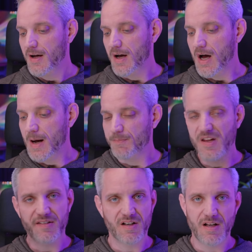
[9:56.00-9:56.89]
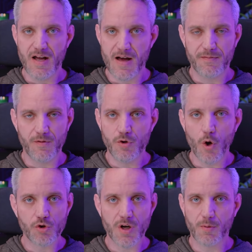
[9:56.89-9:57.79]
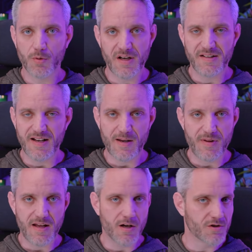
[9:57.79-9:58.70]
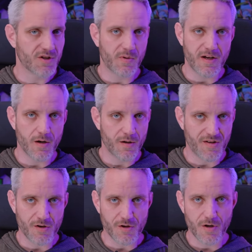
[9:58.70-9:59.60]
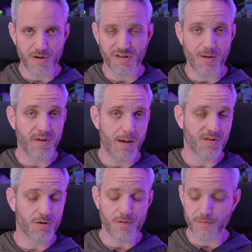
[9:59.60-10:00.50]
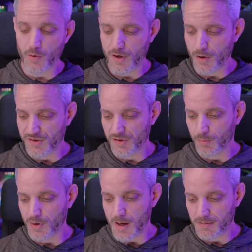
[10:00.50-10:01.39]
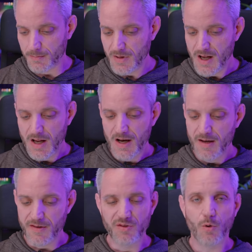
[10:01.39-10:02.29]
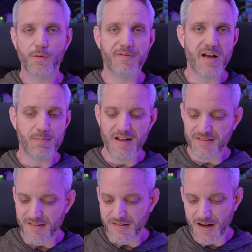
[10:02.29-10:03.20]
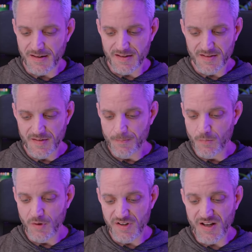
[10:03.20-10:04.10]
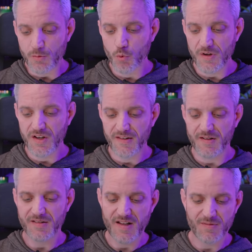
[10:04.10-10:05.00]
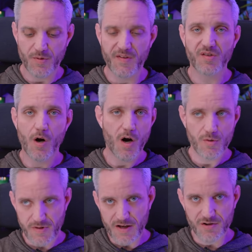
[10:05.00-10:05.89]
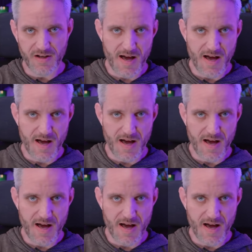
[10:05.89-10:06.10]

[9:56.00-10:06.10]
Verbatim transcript: Um, it's going to have no trouble running 1080p, 120 hertz, 100 hertz, some games 140 hertz, no problem. The dual fan makes it silent. We just had really good success with this card. We actually